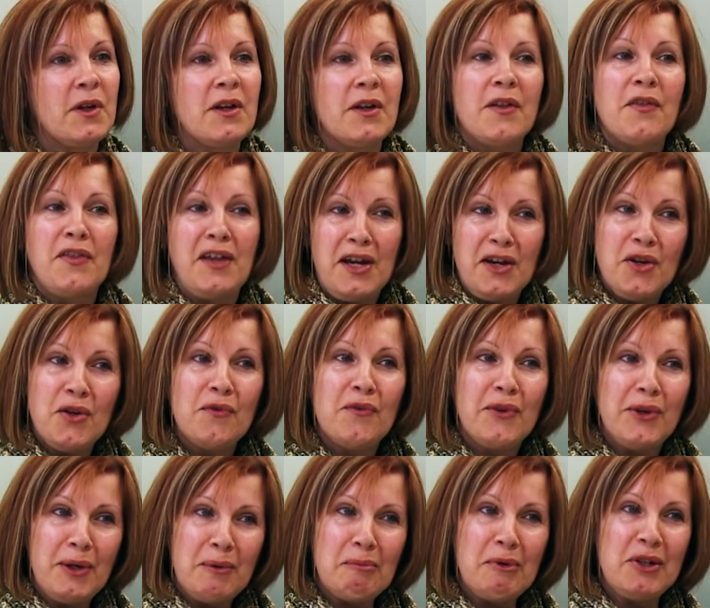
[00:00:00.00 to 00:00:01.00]
Thank you
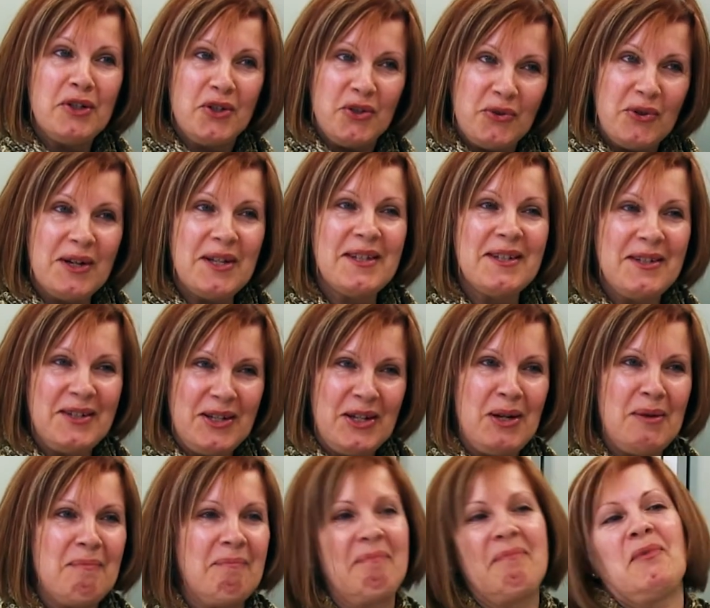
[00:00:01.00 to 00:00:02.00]
very much, Cresa
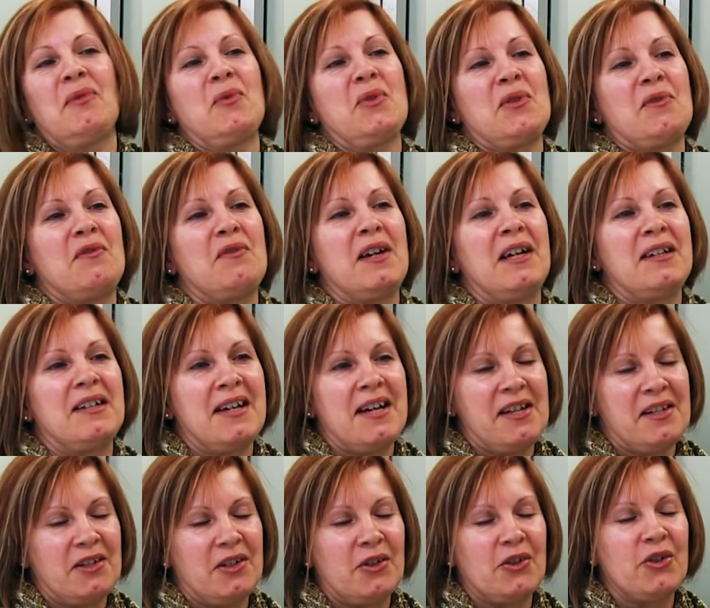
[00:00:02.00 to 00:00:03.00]
team. It was a
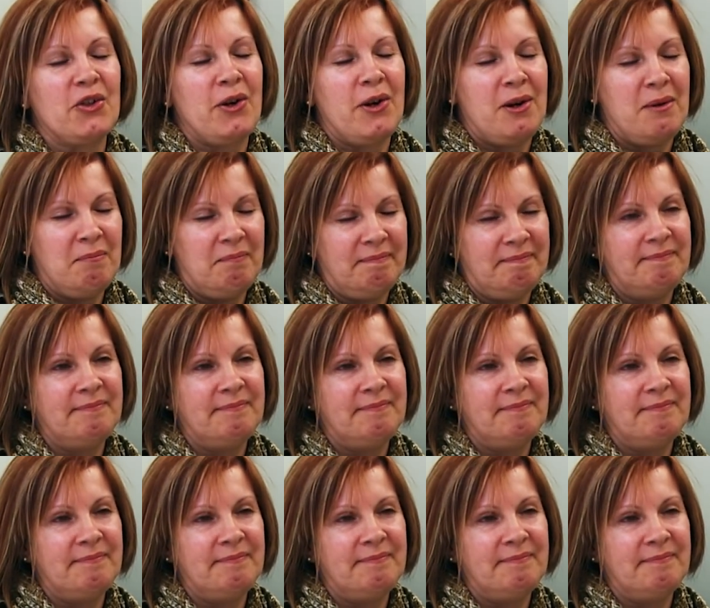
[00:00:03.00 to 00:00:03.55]
fantastic job.